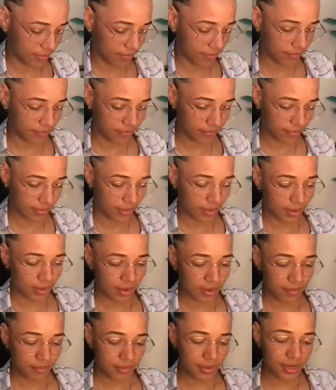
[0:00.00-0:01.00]

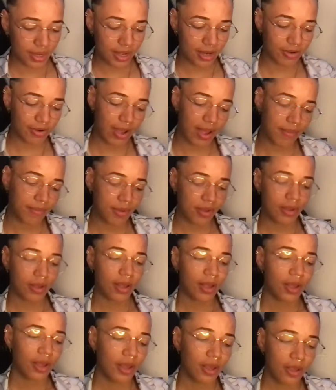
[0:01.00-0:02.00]
But yeah, try be.
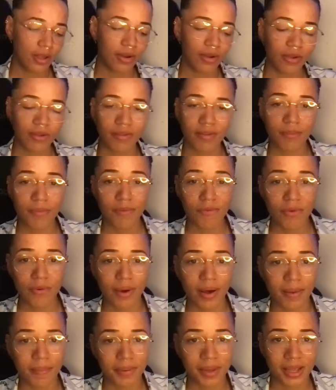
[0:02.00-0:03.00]
You know, some of you
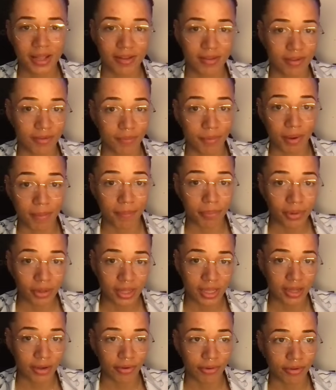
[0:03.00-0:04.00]
are up against a, a
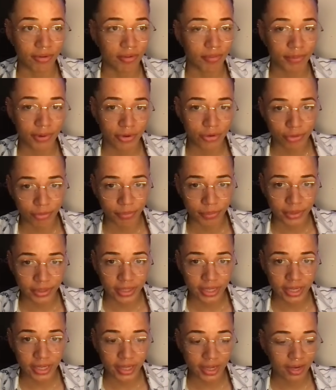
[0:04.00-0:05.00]
bully or a spiritual
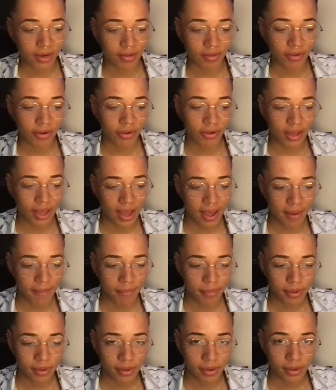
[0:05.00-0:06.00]
bully, and it's no cap.